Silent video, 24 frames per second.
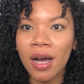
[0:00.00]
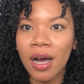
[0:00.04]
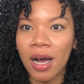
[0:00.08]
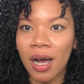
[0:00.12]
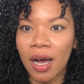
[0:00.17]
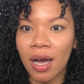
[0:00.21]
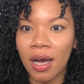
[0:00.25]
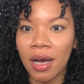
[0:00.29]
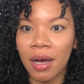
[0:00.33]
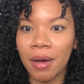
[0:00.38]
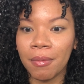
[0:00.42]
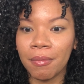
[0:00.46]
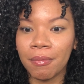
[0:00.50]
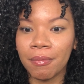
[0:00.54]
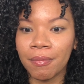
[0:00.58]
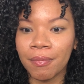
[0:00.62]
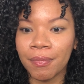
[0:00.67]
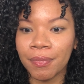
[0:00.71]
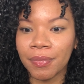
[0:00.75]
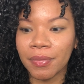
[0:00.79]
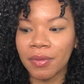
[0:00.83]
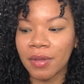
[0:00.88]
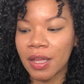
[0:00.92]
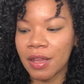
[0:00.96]
Um,
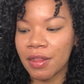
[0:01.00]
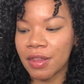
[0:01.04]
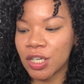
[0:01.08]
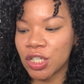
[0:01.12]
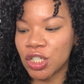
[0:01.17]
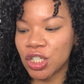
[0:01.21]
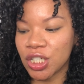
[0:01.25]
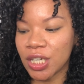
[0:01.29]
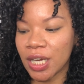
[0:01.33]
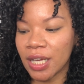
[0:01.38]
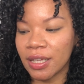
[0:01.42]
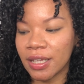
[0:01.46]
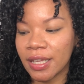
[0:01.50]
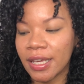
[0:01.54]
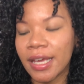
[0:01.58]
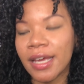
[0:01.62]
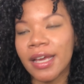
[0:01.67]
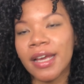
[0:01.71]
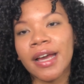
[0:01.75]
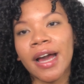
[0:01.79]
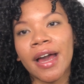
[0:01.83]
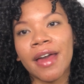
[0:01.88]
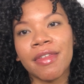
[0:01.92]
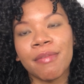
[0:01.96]
the jelly,
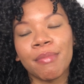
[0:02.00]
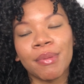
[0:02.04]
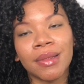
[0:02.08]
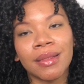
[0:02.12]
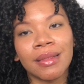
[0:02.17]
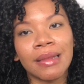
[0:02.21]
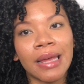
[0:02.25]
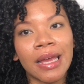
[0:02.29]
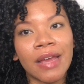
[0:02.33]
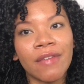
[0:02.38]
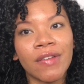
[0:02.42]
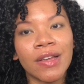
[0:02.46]
I believe,